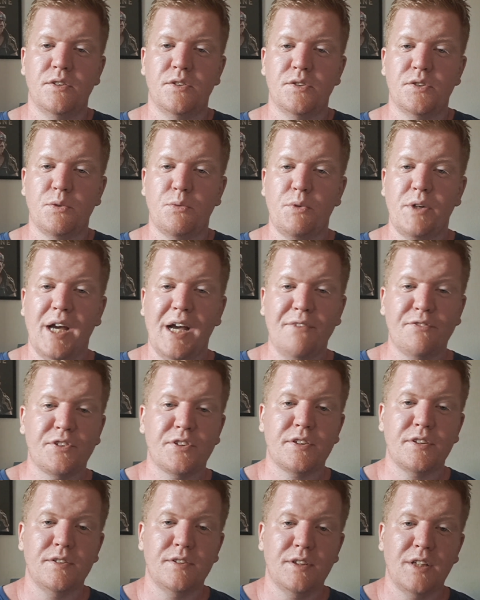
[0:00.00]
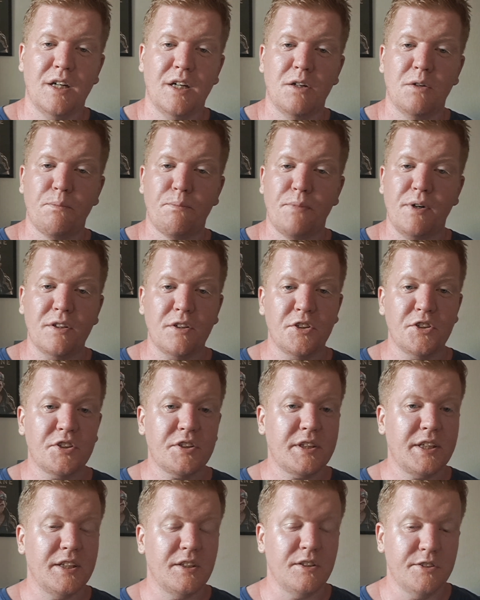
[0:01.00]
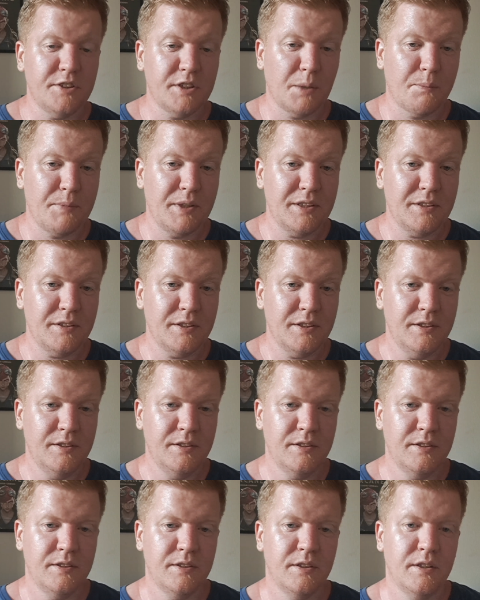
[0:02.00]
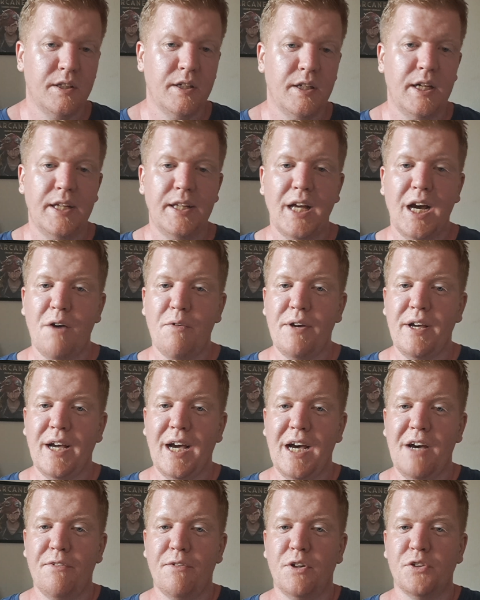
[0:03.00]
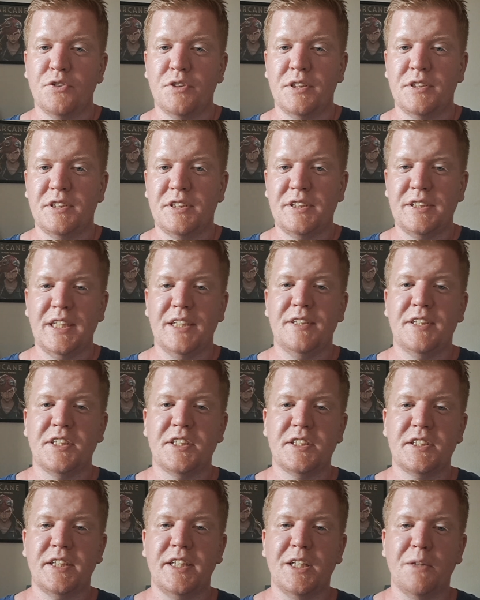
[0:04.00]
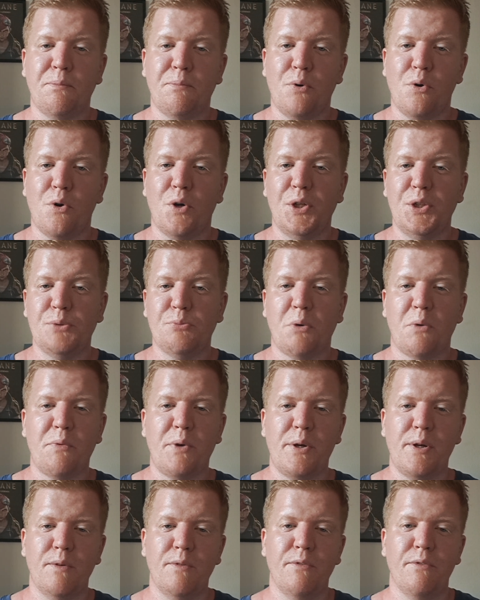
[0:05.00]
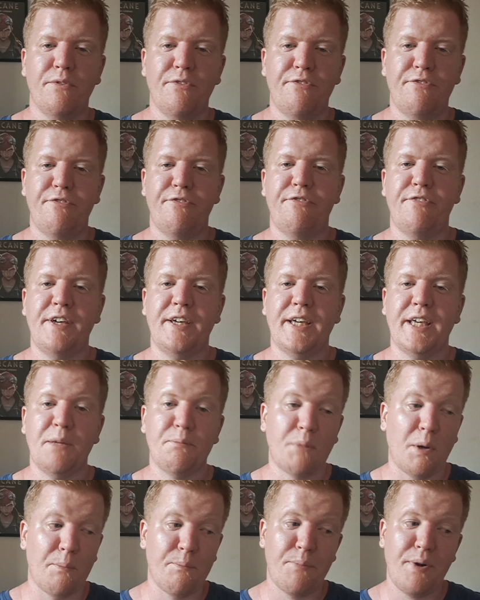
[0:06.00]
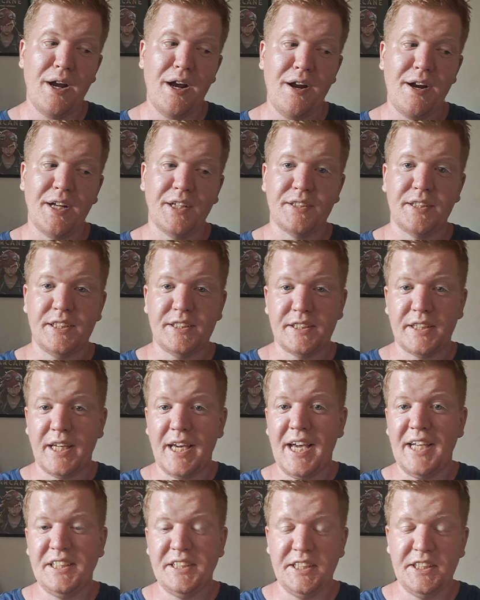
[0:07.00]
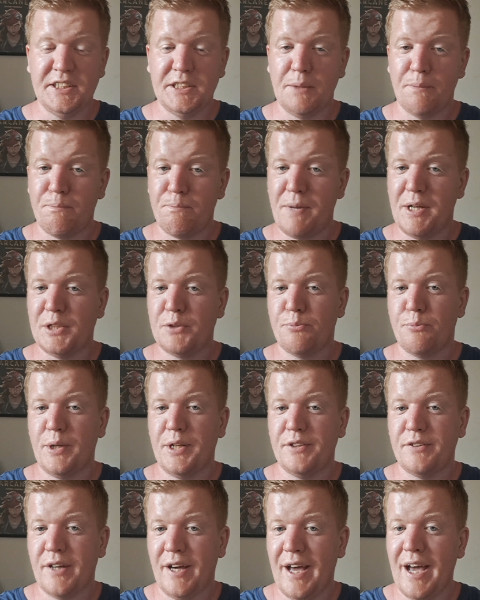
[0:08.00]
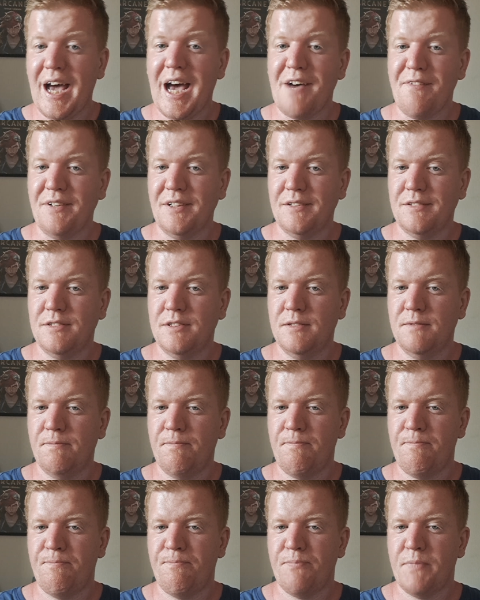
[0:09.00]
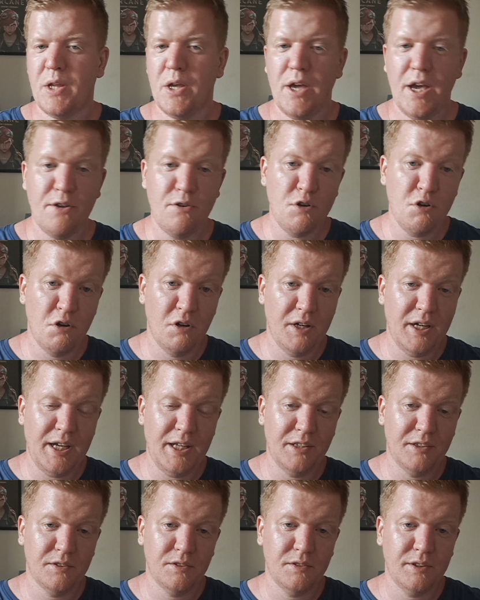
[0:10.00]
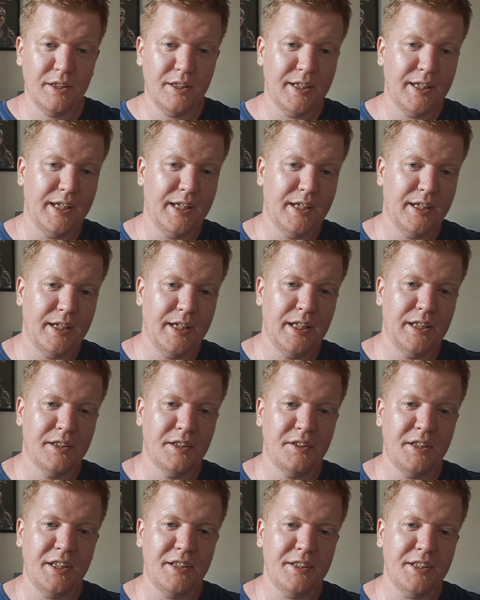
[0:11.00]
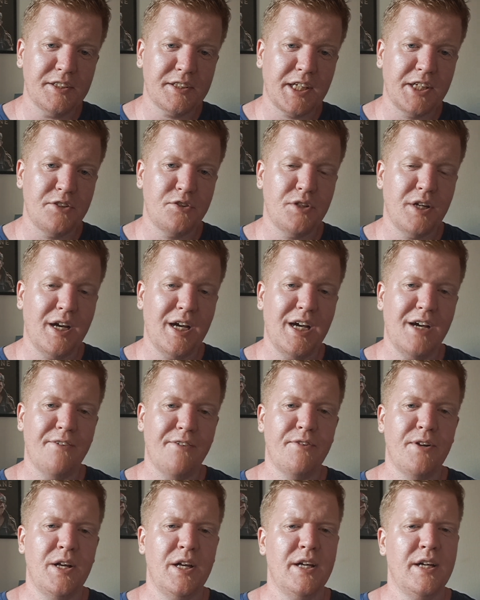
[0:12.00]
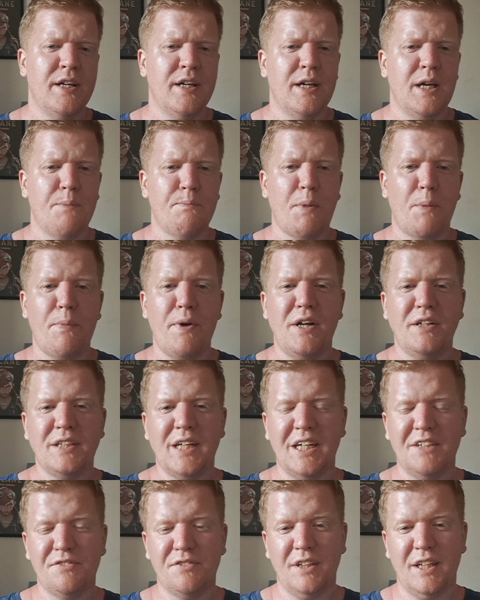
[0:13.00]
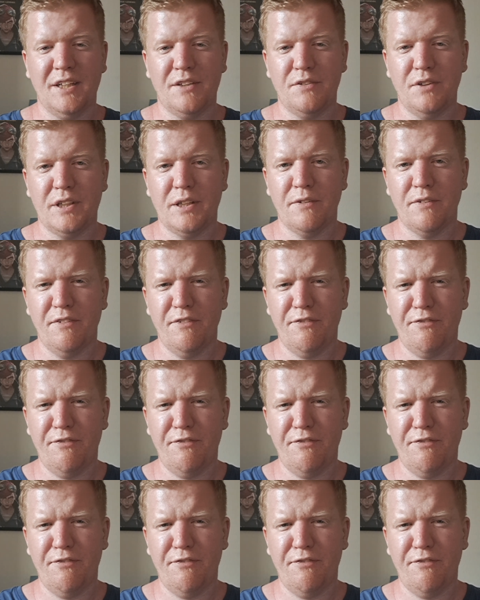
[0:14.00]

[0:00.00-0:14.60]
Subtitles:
So we have now bottle skills a bit, and now we have also set the skill points what we think in Barbarians' case is the best way to have it. You in the D&D's case, you have Barbarians have, so like you can